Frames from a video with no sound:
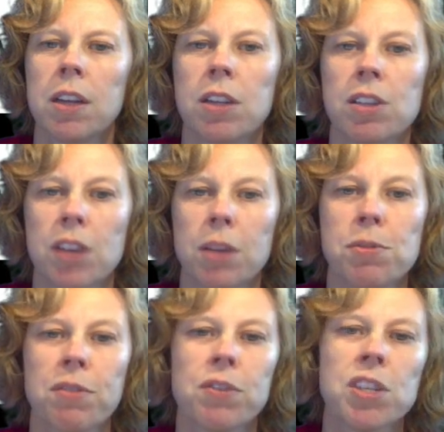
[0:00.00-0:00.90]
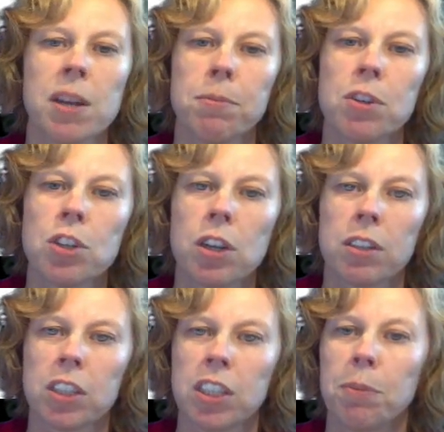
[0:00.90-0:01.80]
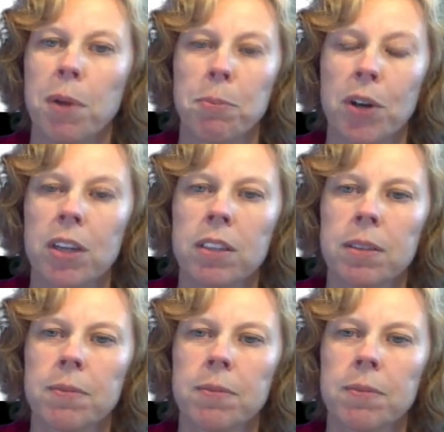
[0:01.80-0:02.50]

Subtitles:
the types of receptors on the cell membrane,